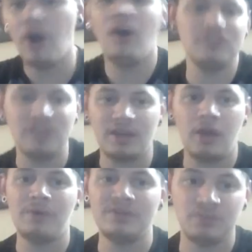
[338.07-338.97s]
All I
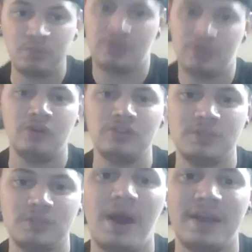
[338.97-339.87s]
know is where the girls'
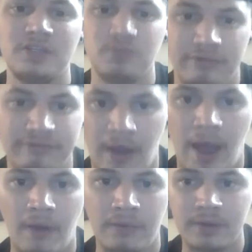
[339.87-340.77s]
bodies were
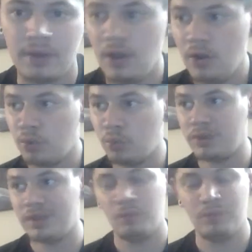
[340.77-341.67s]
found
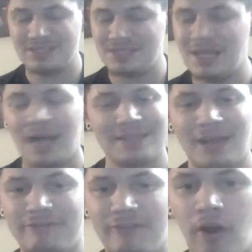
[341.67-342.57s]
really was not
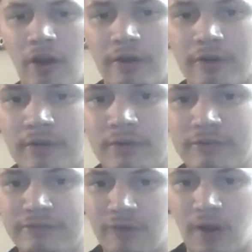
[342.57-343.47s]
that far
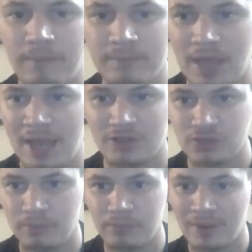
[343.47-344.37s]
from the
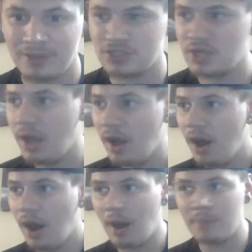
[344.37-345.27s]
actual bridge.
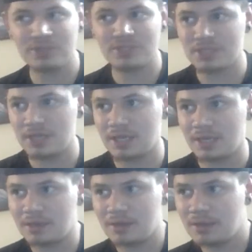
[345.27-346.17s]
I'm just
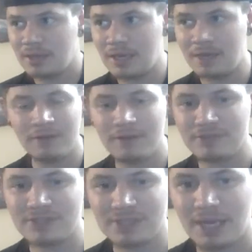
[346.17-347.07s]
thinking, even if
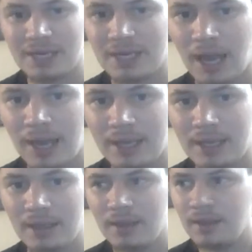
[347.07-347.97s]
it's late at
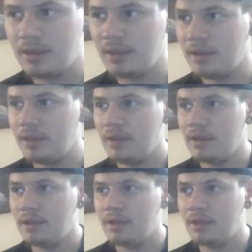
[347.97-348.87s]
night,
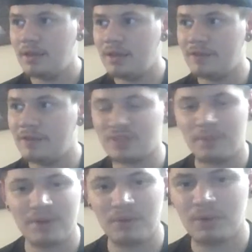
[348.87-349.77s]
if
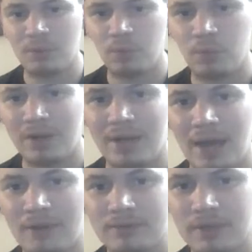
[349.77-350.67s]
somebody would have went
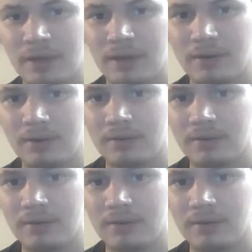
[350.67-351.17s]
out there,